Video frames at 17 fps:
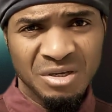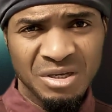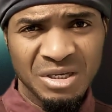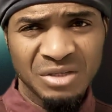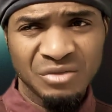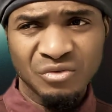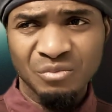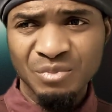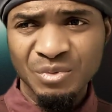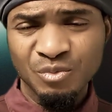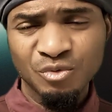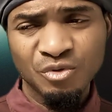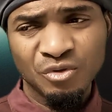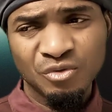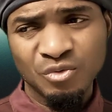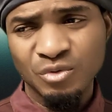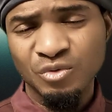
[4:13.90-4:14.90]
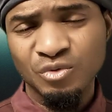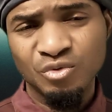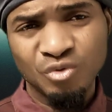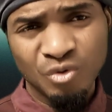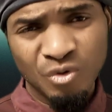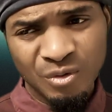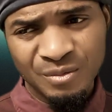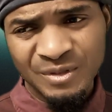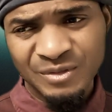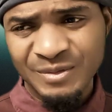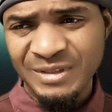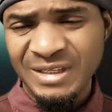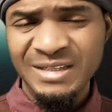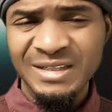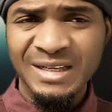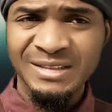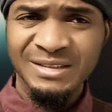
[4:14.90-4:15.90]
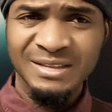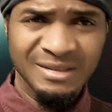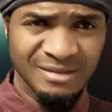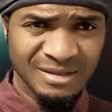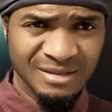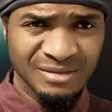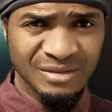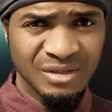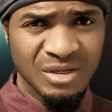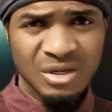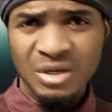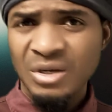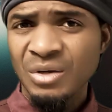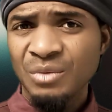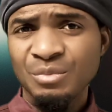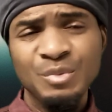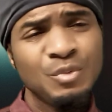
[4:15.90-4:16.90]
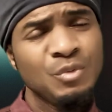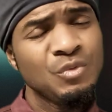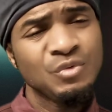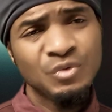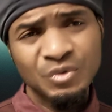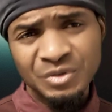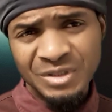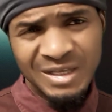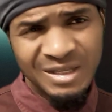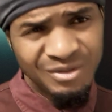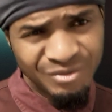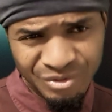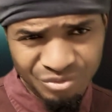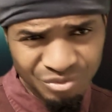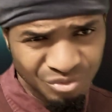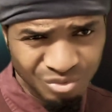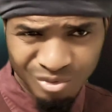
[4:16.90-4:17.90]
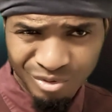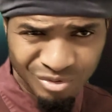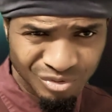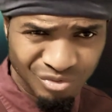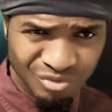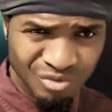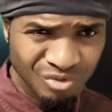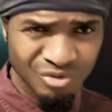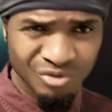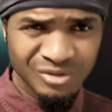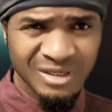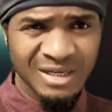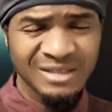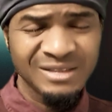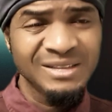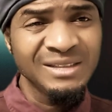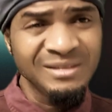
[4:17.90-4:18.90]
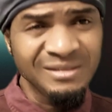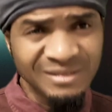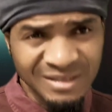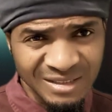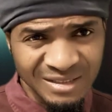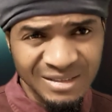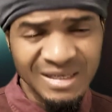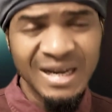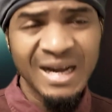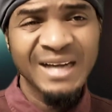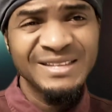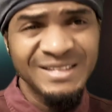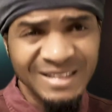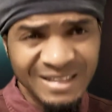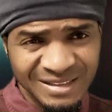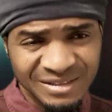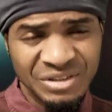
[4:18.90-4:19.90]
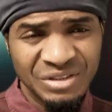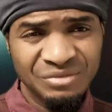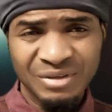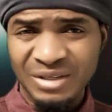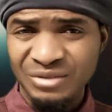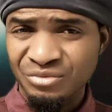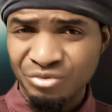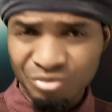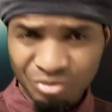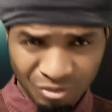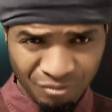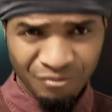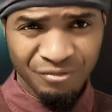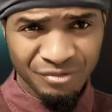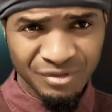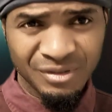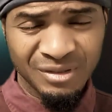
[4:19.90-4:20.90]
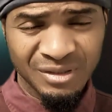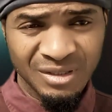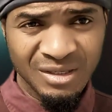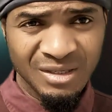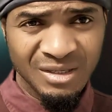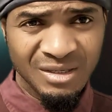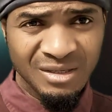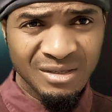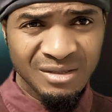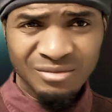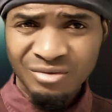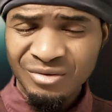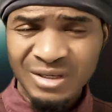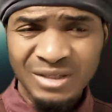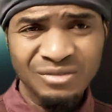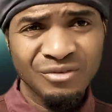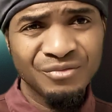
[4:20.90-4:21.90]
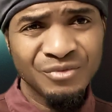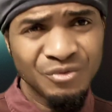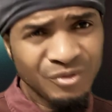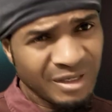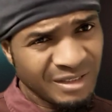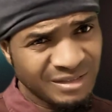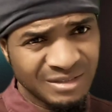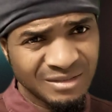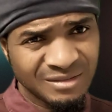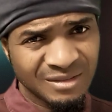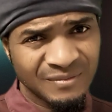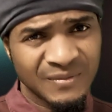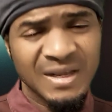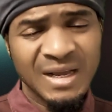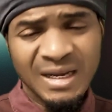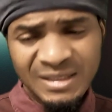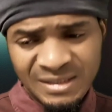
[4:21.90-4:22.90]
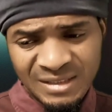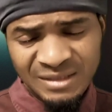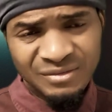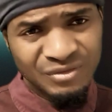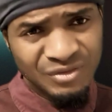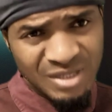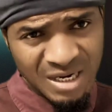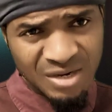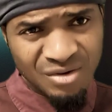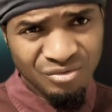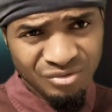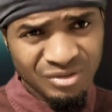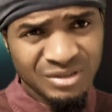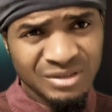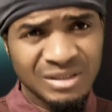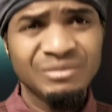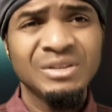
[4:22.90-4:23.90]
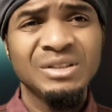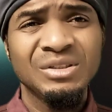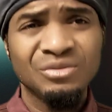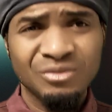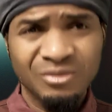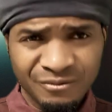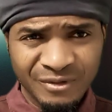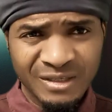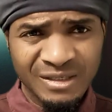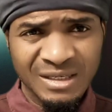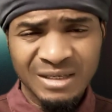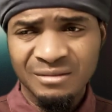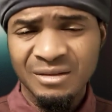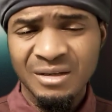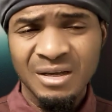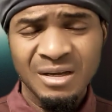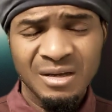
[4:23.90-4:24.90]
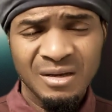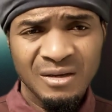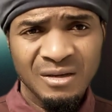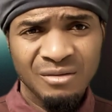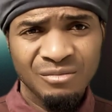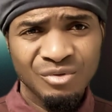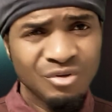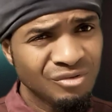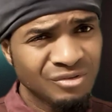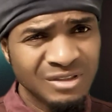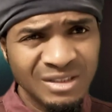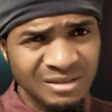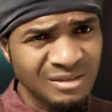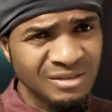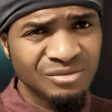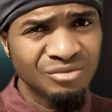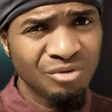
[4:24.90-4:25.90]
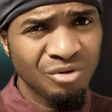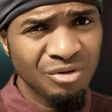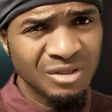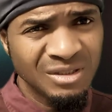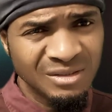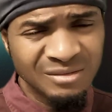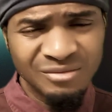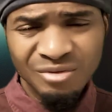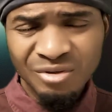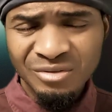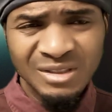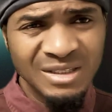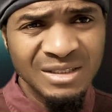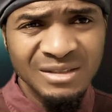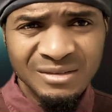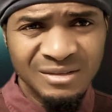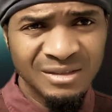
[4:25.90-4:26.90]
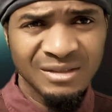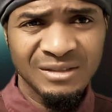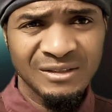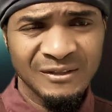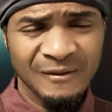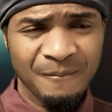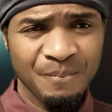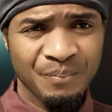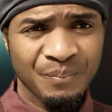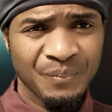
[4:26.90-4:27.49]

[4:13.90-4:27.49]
And some people just want to show up, especially Nigerians. People will not tell you the truth what is going on now. This day, Ghanaians serve are suffering. Talk less of you Nigerians. Ghanaians in their countries every day suffer now. Because things is not, it's not easy.